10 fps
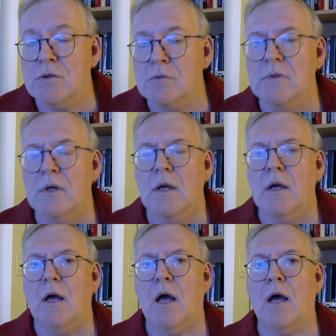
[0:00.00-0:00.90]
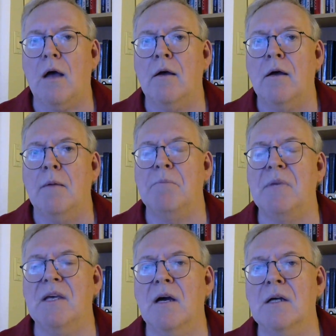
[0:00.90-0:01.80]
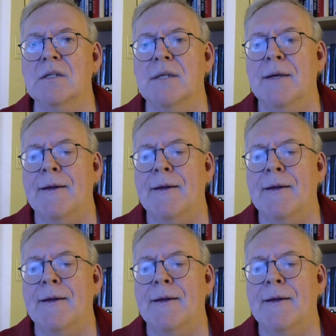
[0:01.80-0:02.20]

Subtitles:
too, because